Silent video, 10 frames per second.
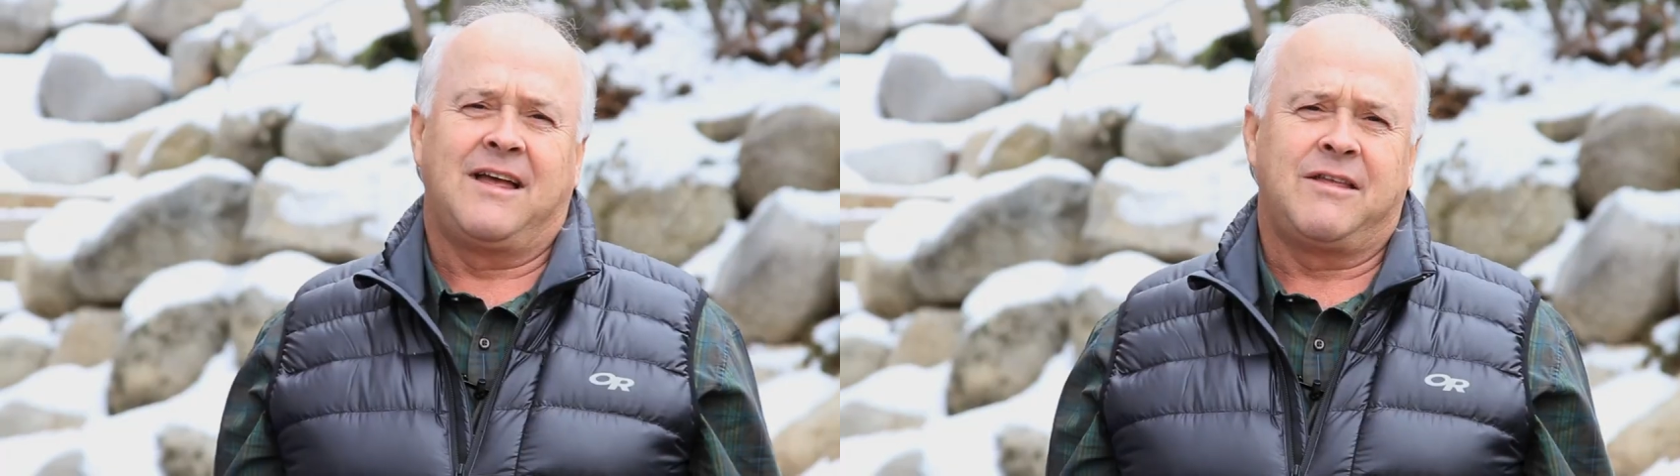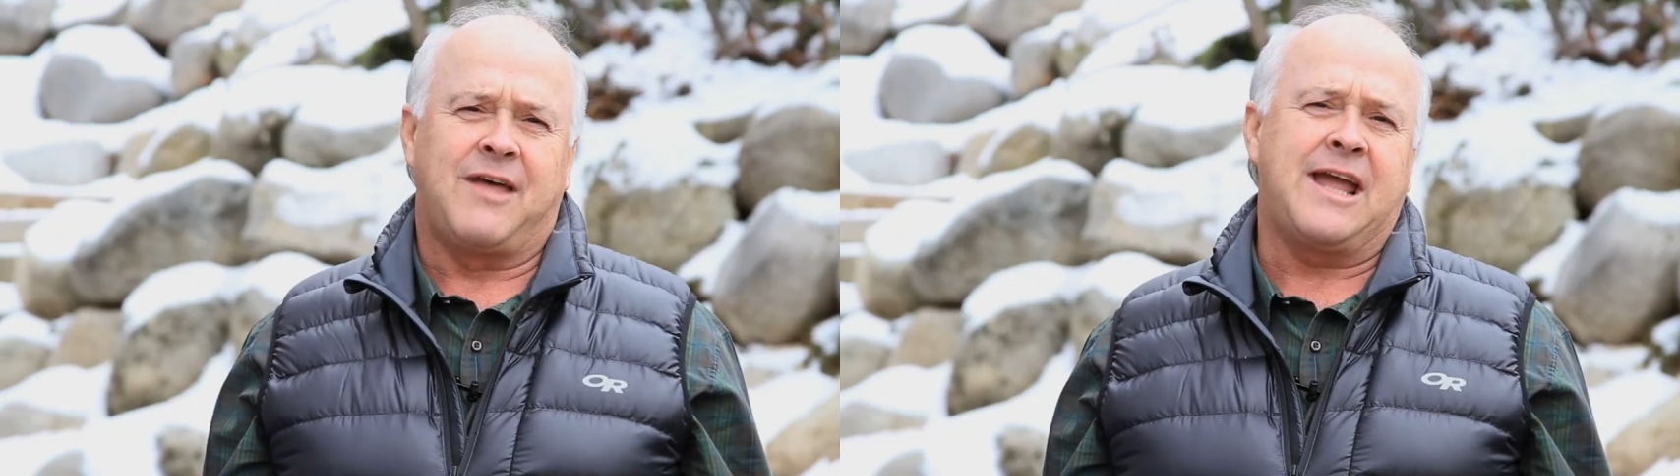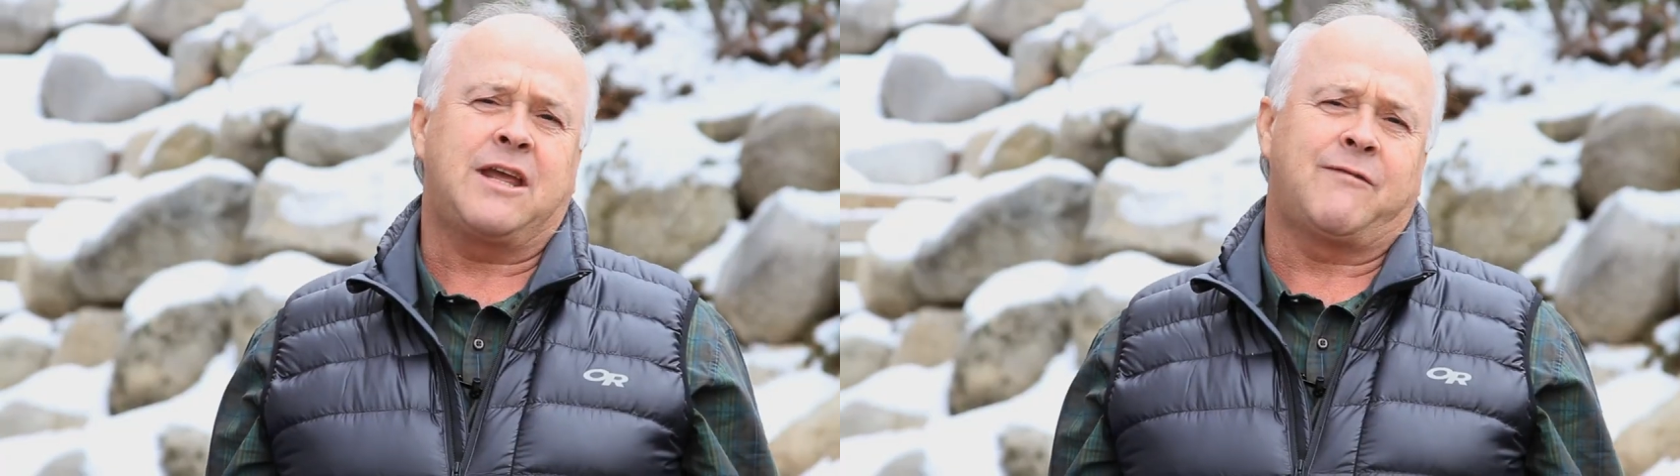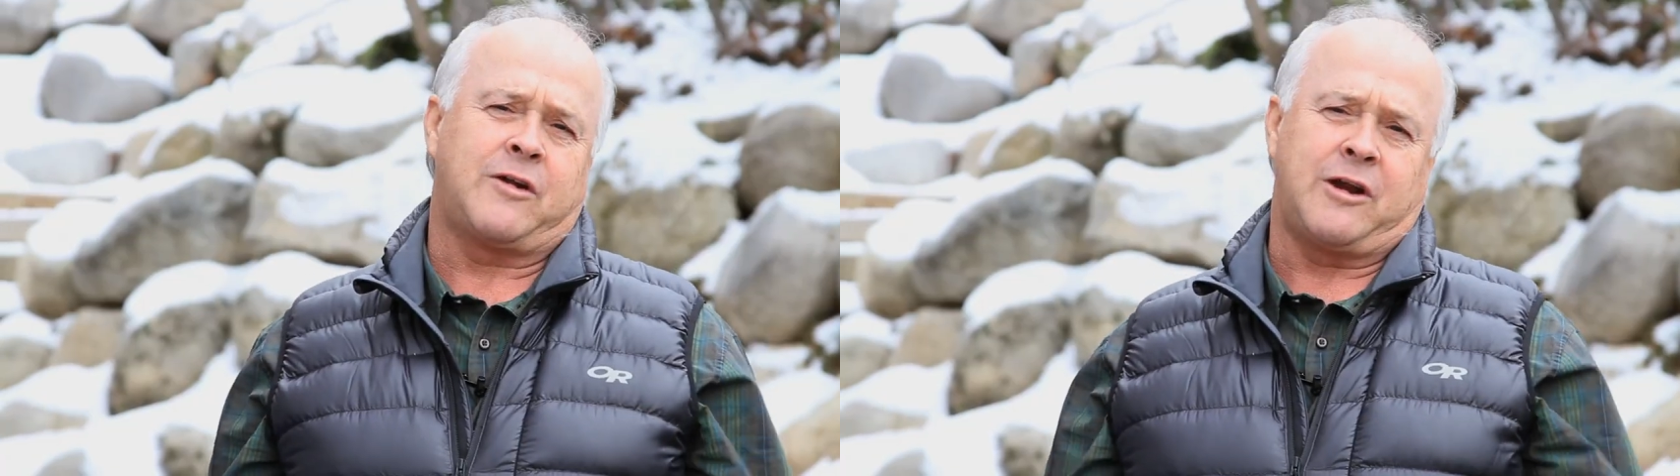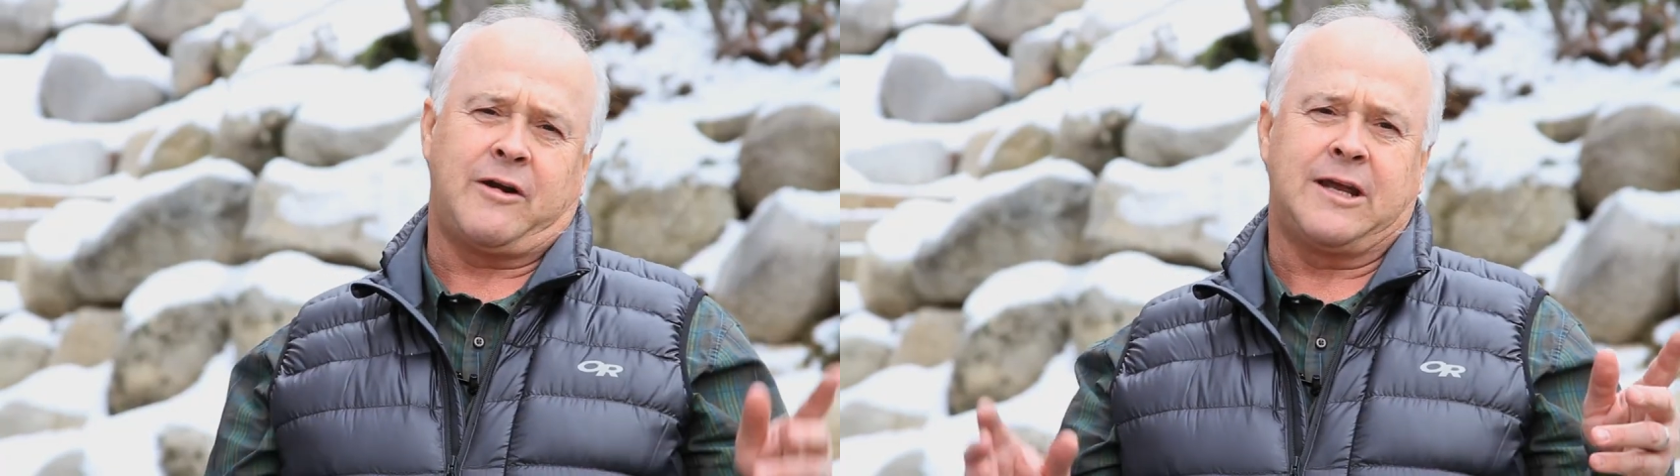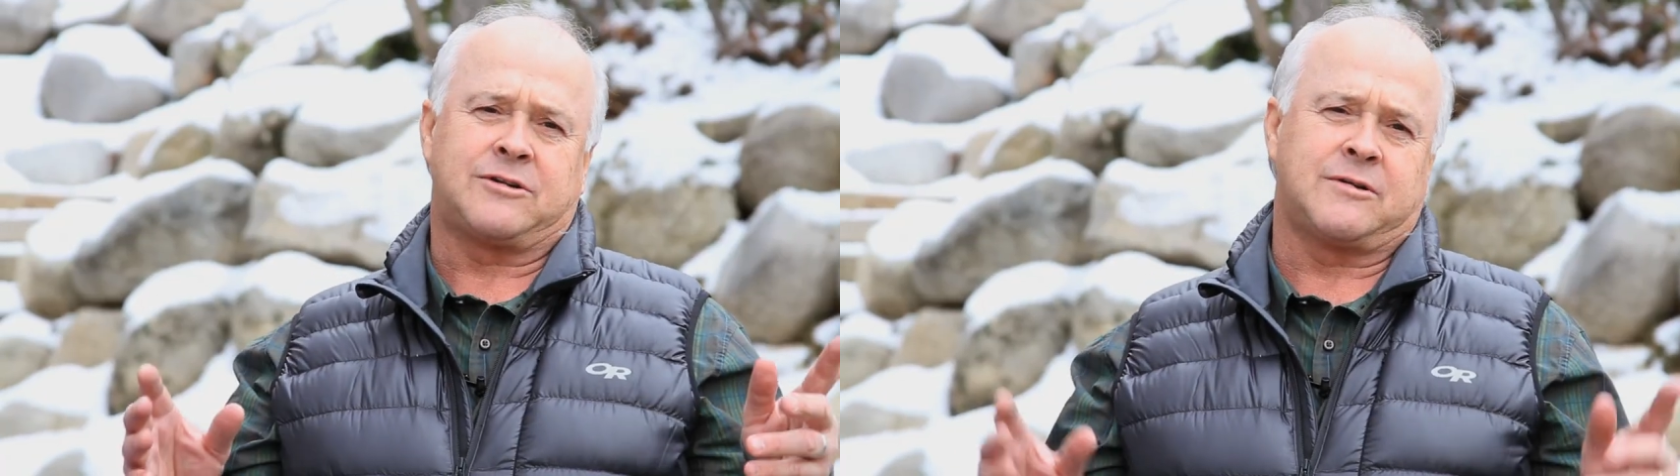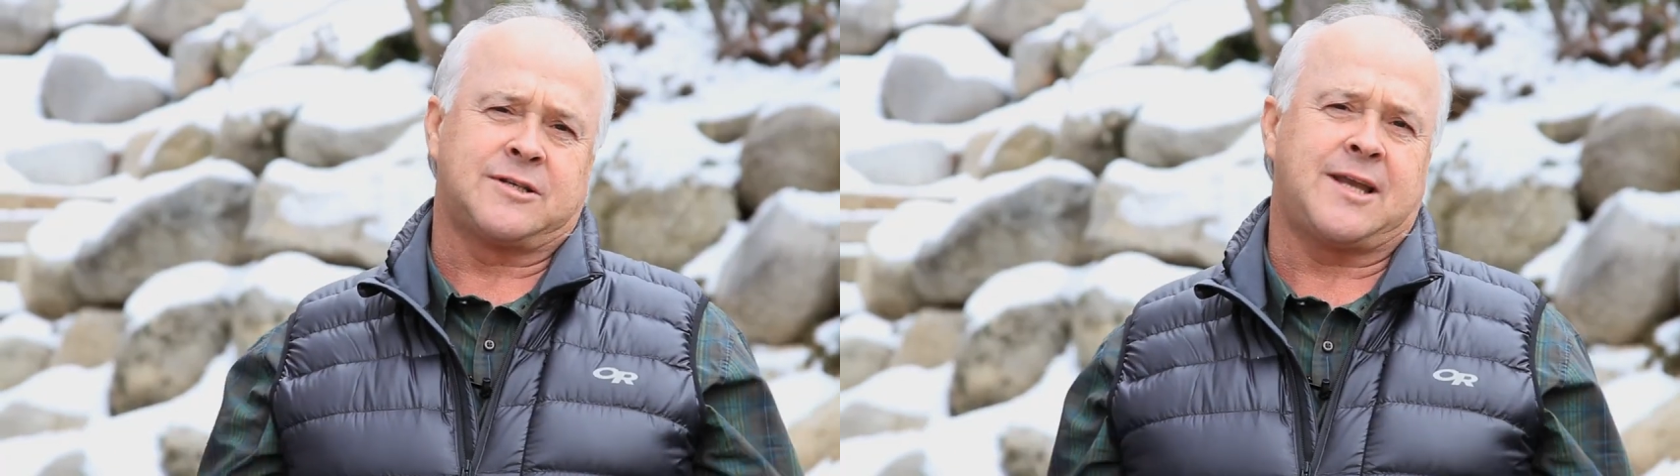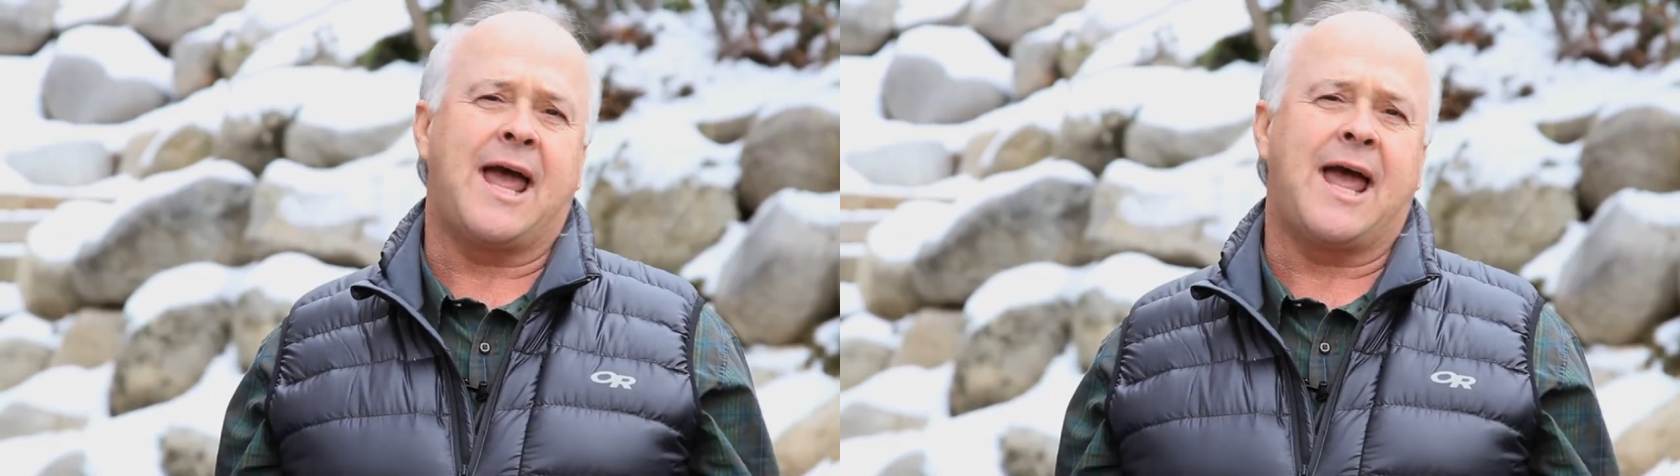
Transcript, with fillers: Thank you for your interest